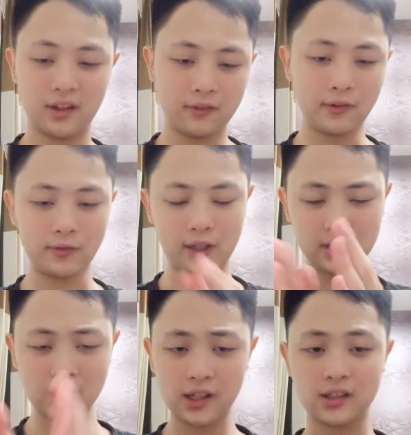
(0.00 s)
if you have
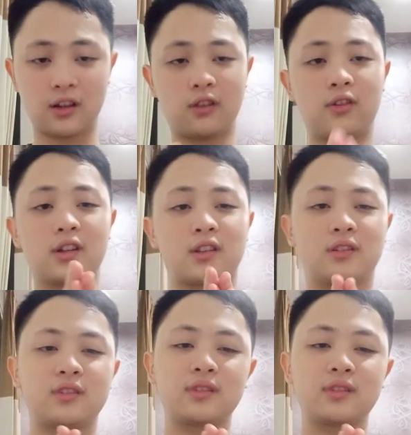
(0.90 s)
entry certificate,